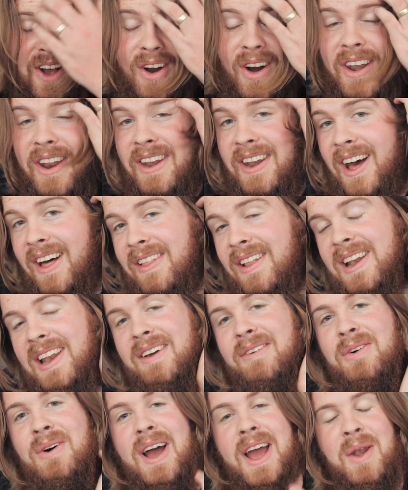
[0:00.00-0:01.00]
on another
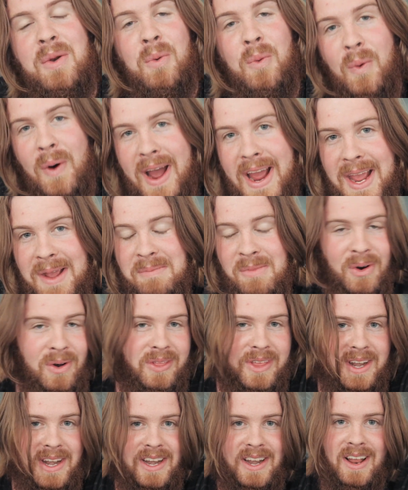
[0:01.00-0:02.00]
level and way more
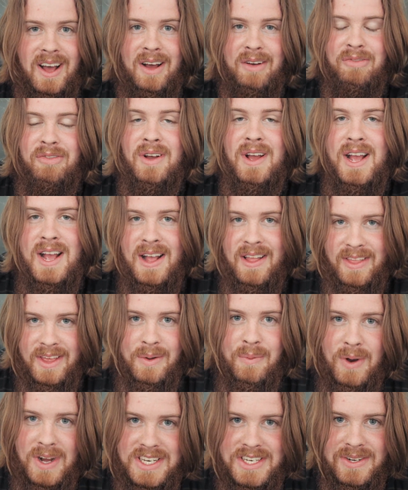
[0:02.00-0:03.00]
than enough
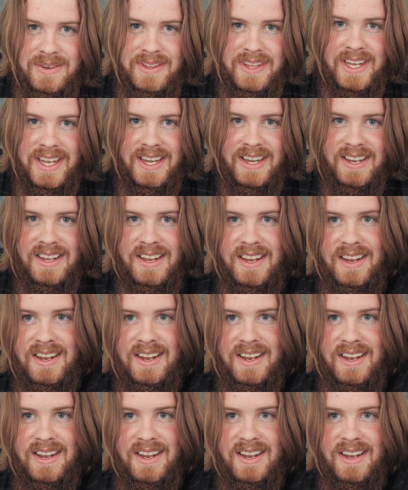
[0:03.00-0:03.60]
than what you'll need.